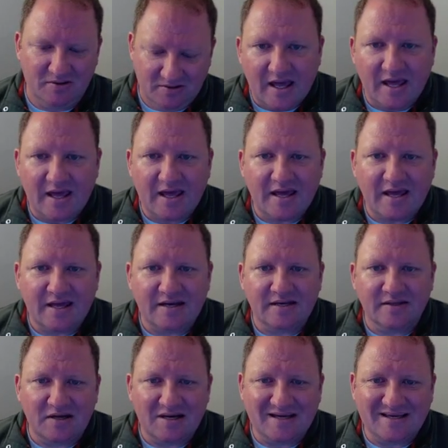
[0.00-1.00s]

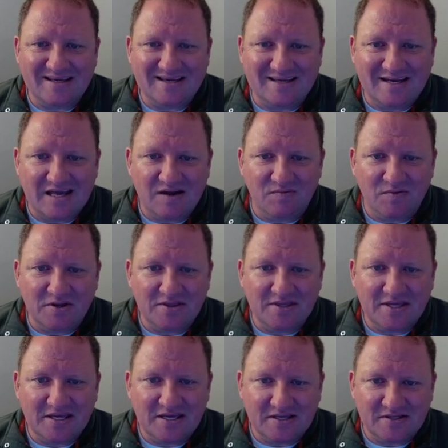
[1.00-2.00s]
And again,
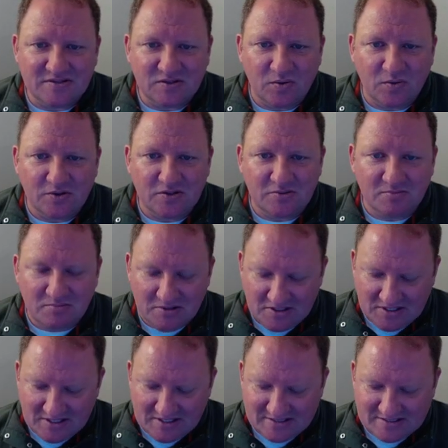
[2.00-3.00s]
everything is going to be
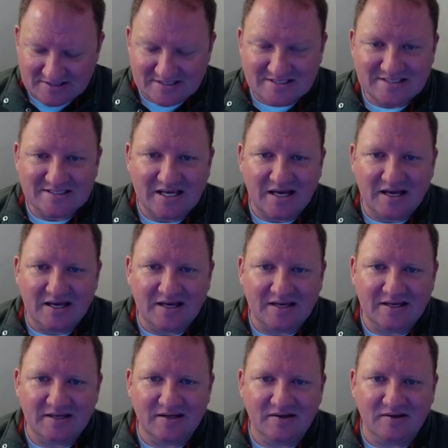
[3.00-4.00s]

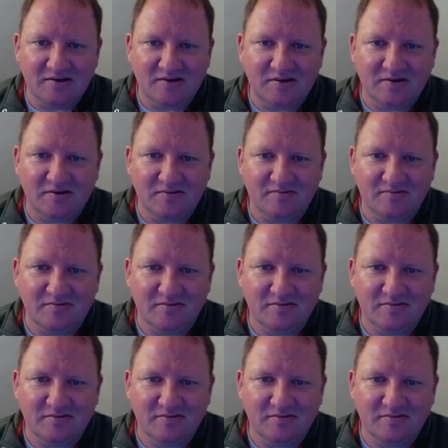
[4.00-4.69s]
inside of